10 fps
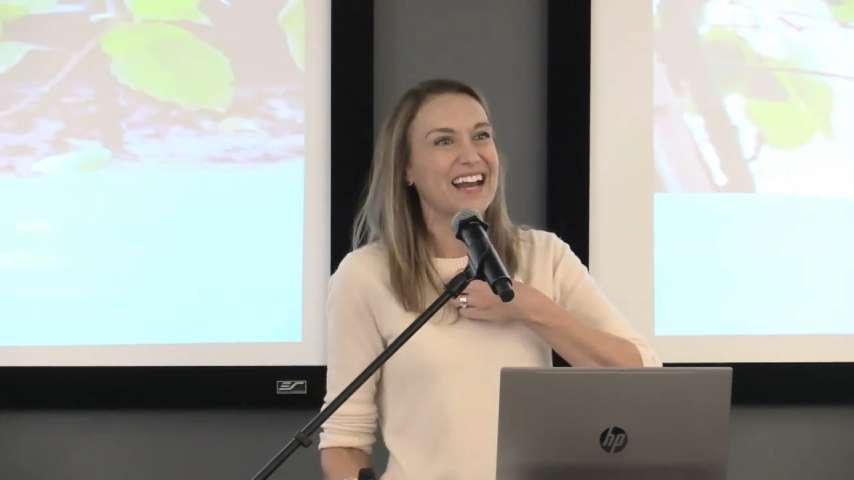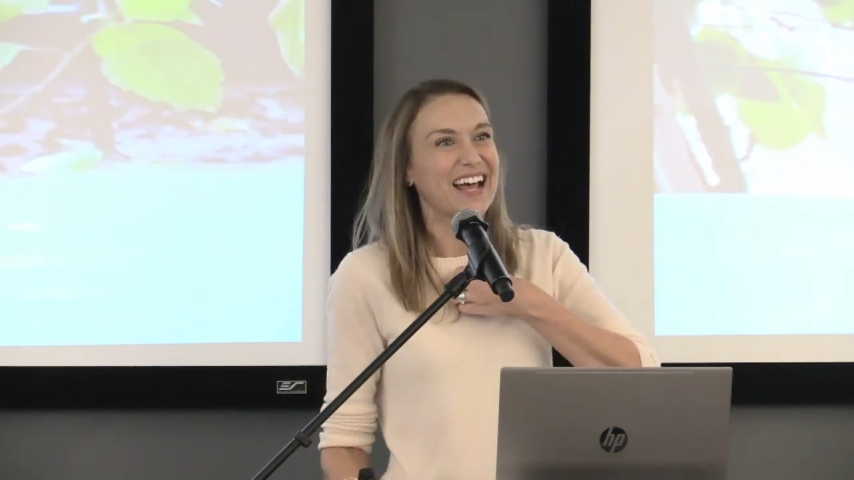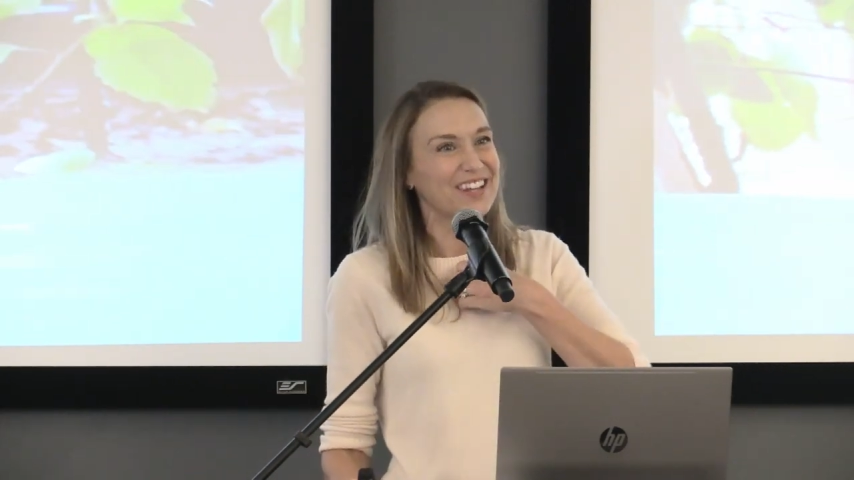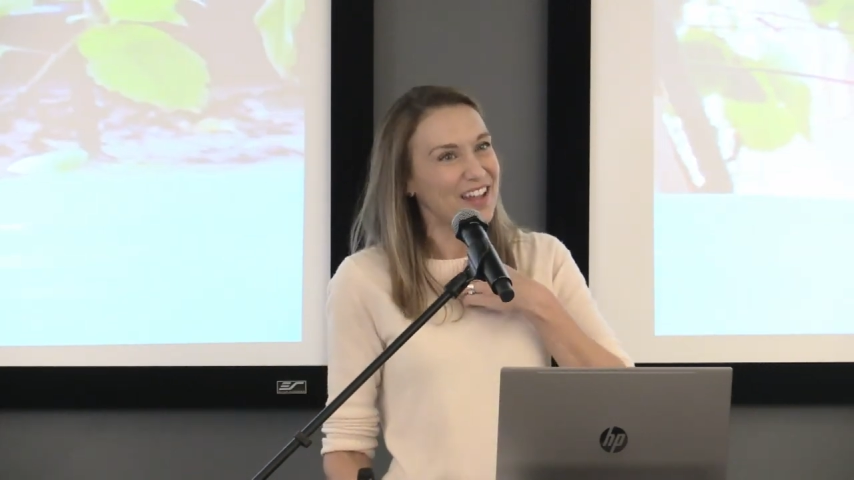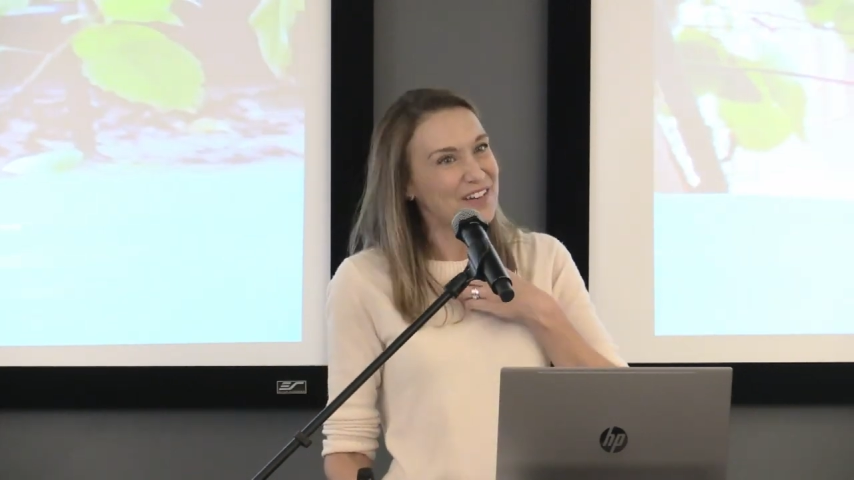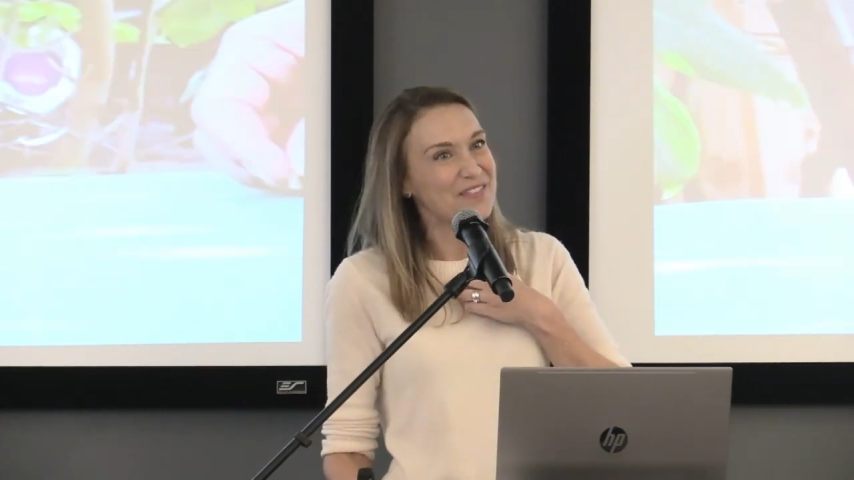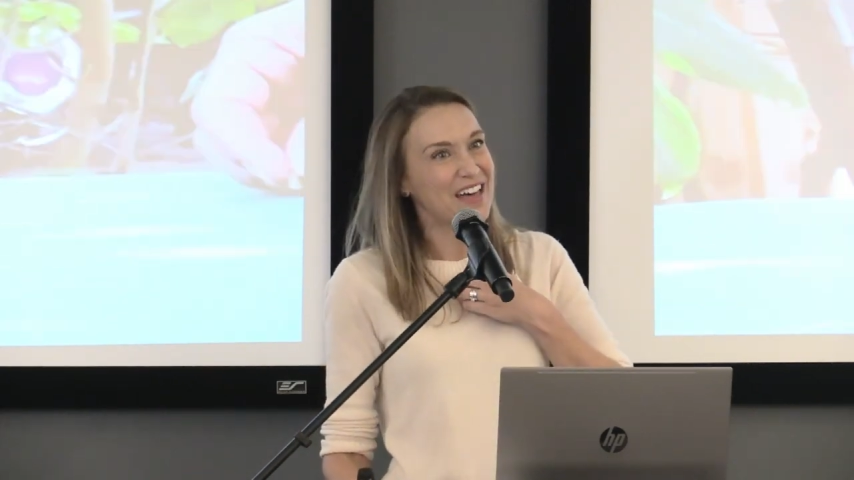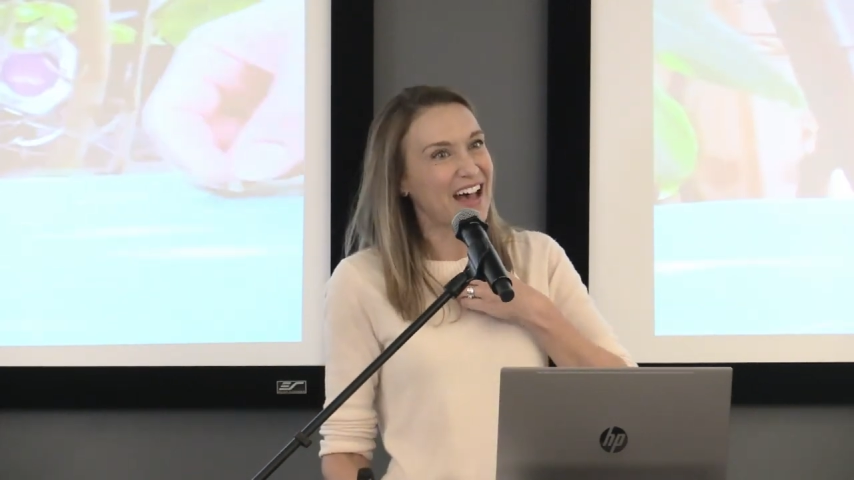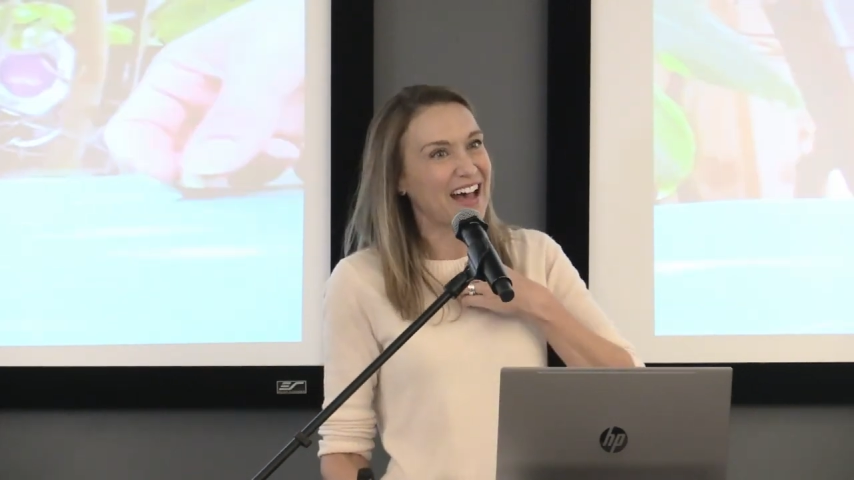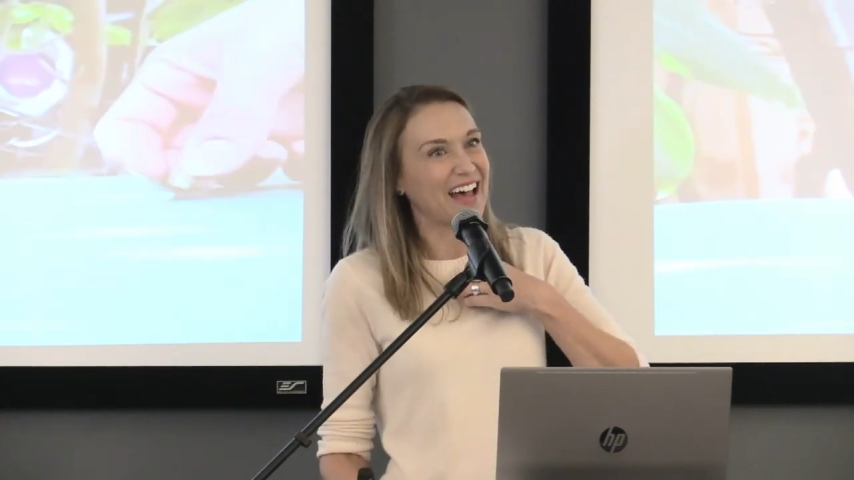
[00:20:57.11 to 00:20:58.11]
I love
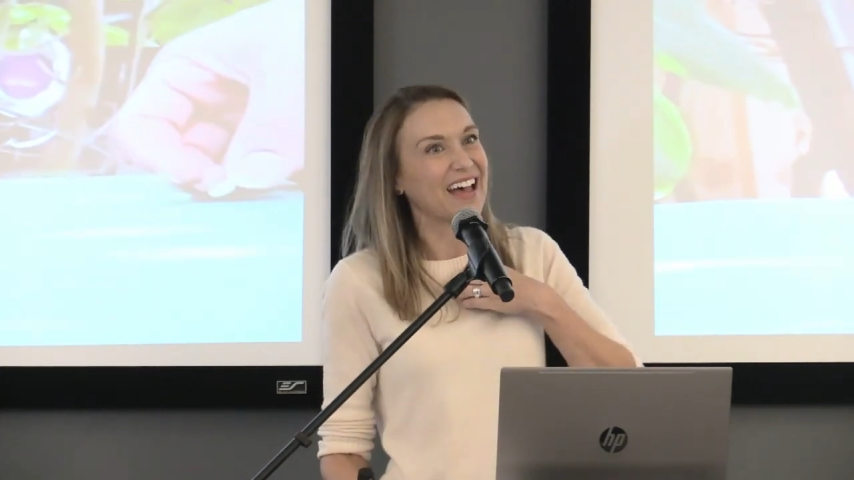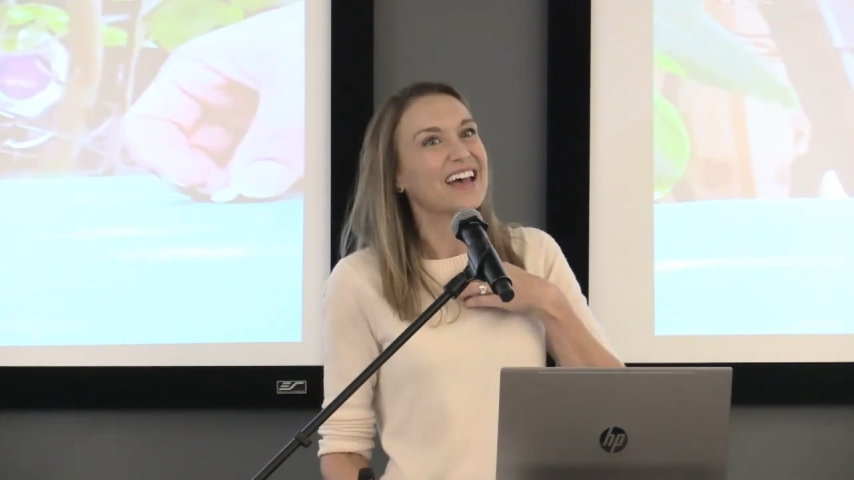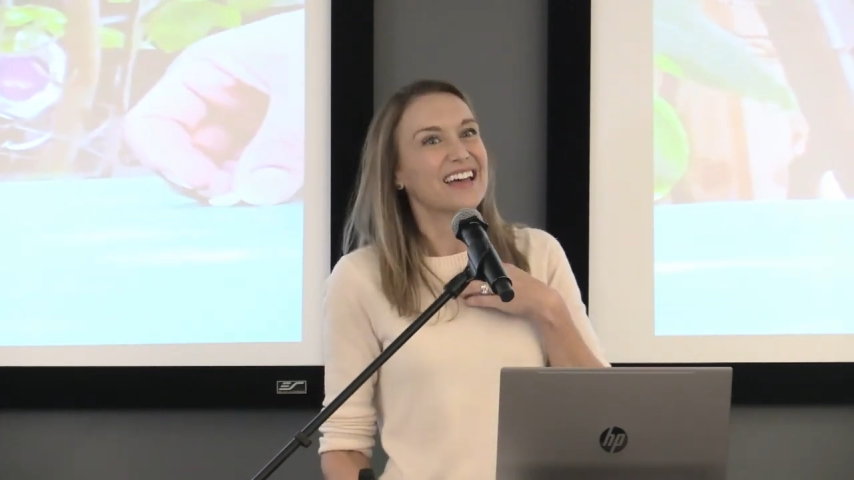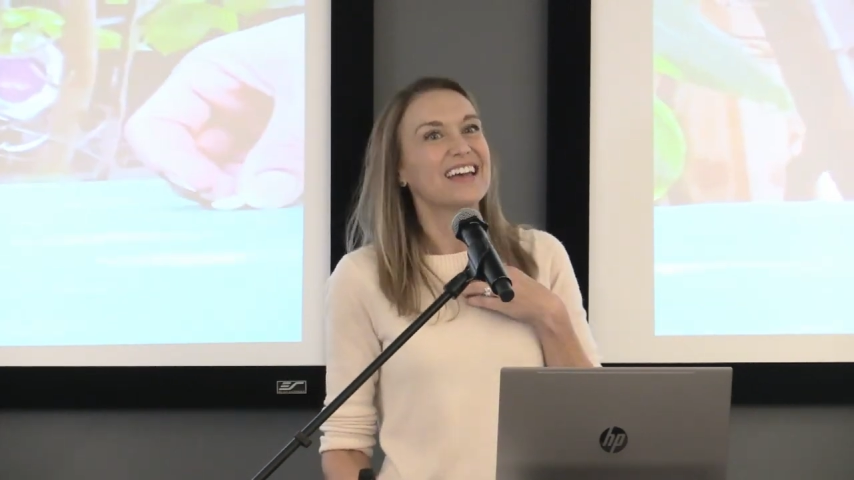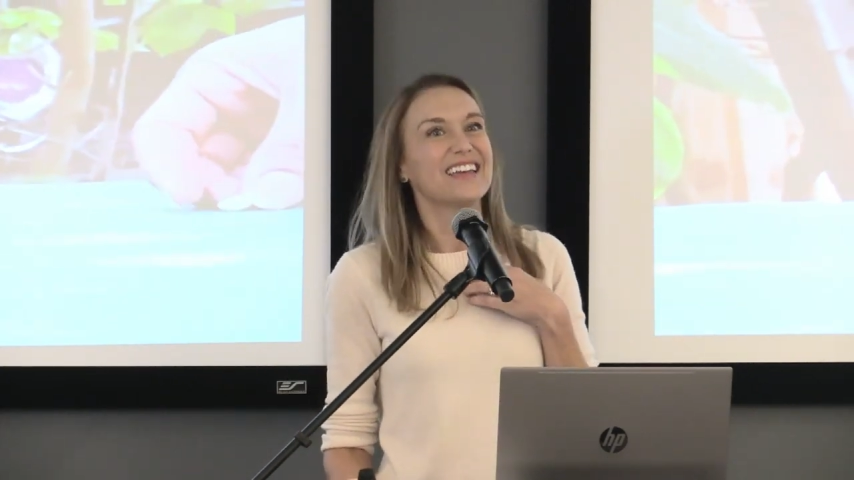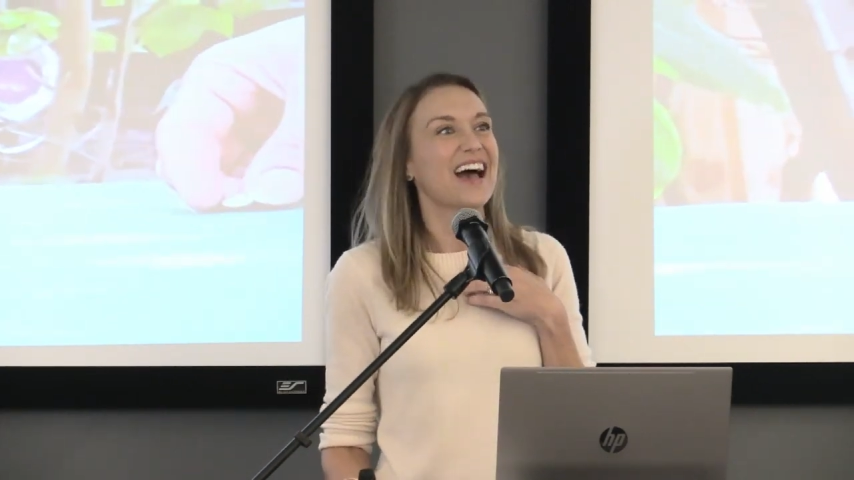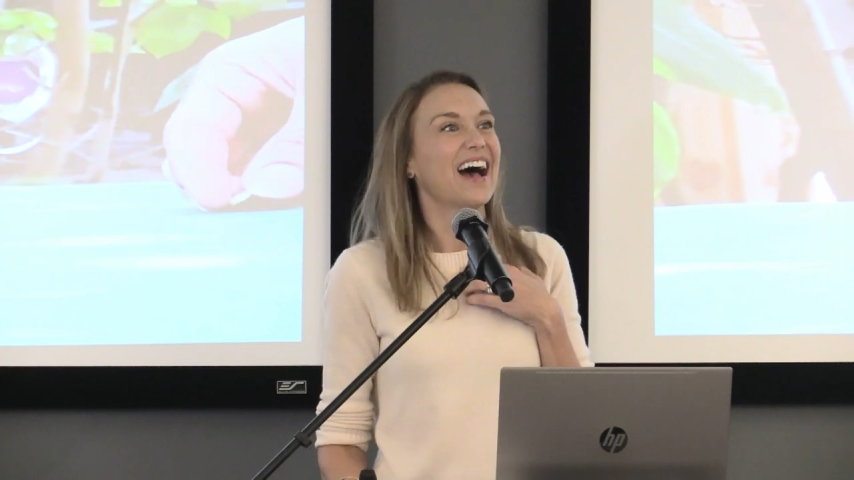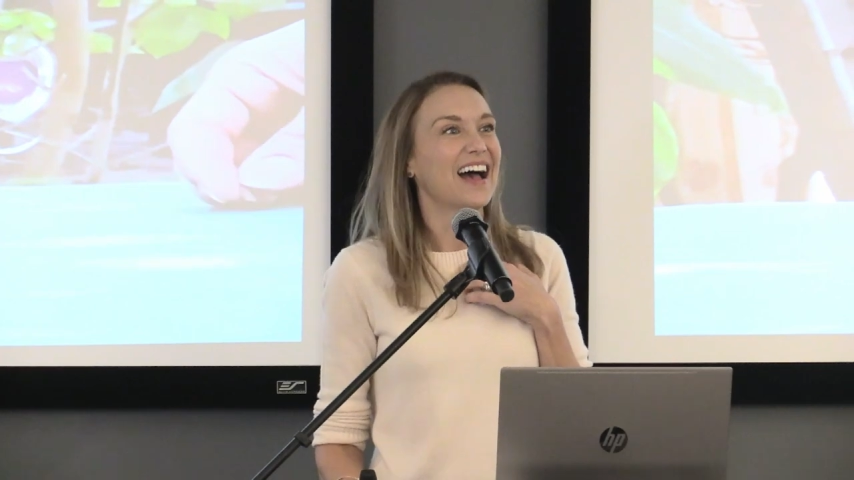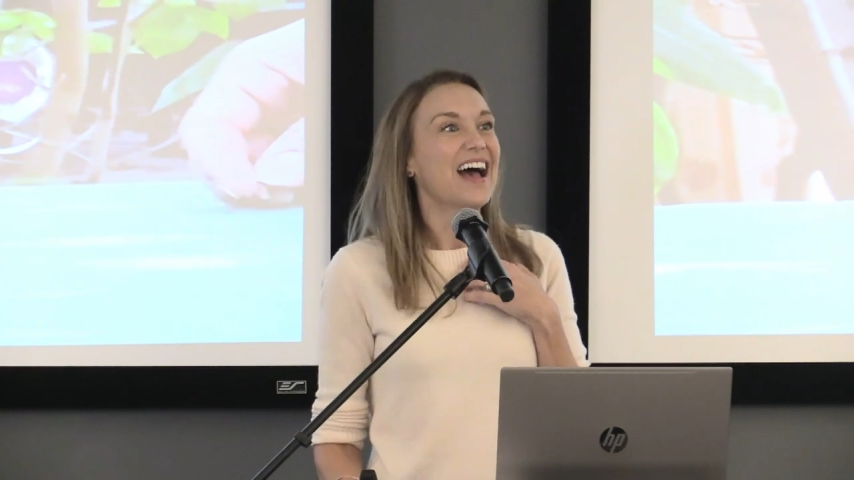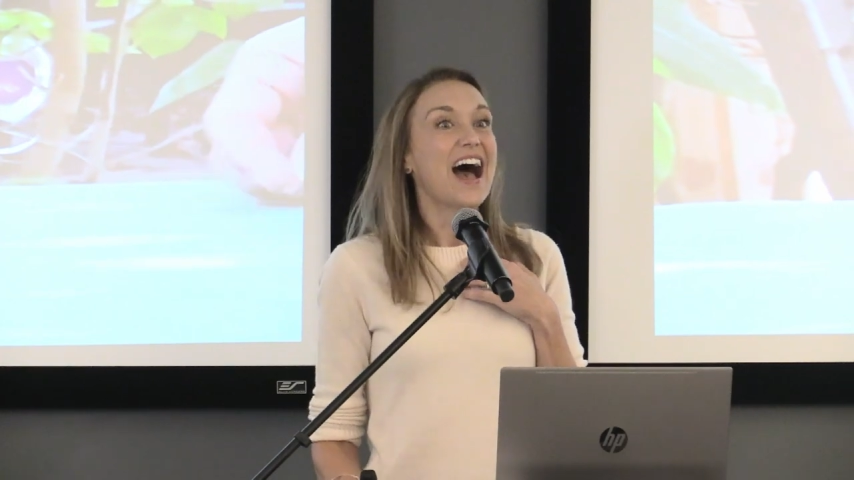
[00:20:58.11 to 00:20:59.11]
that. Yeah.